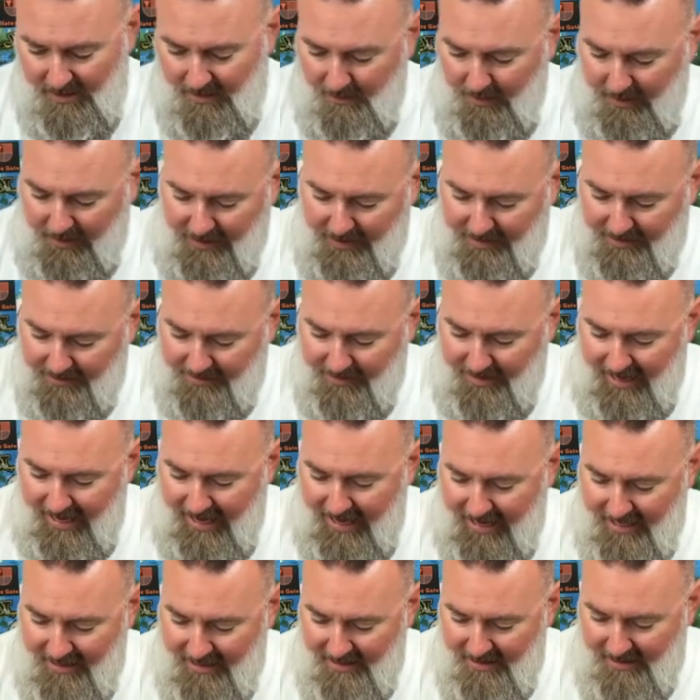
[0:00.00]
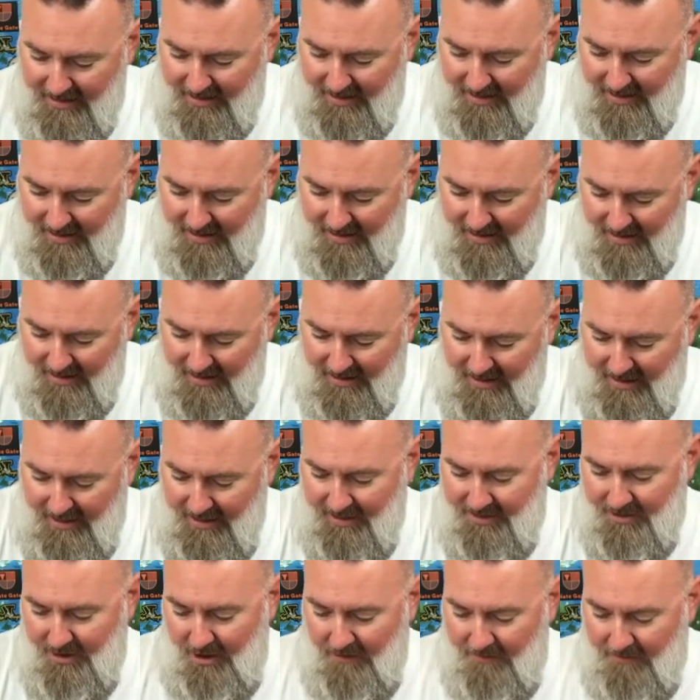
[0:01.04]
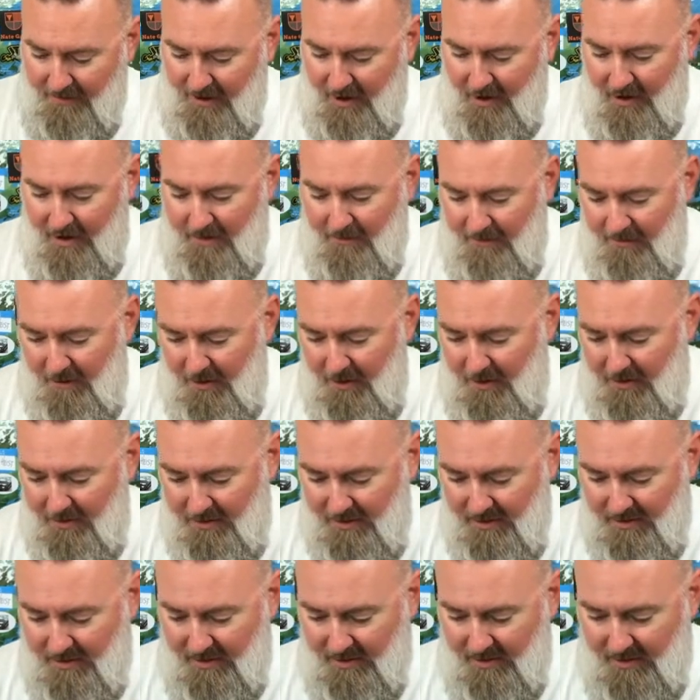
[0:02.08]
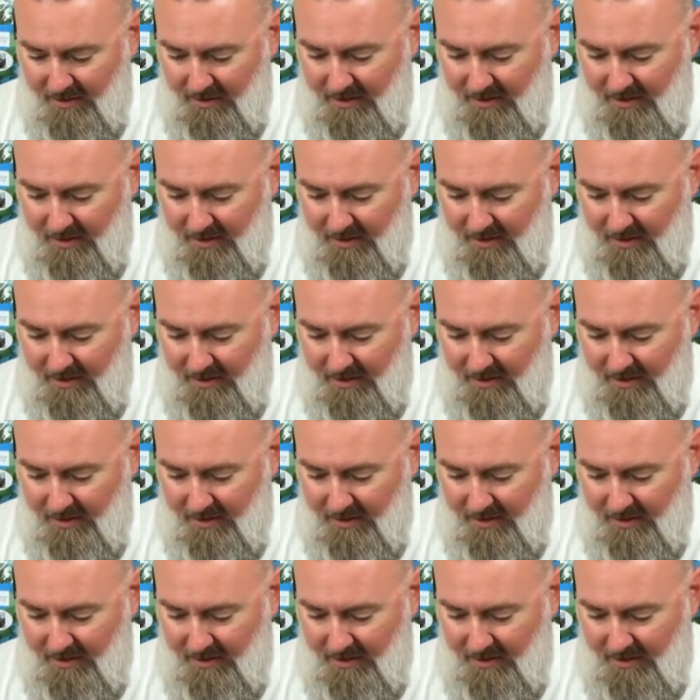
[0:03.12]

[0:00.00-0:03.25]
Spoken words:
because that is our very first.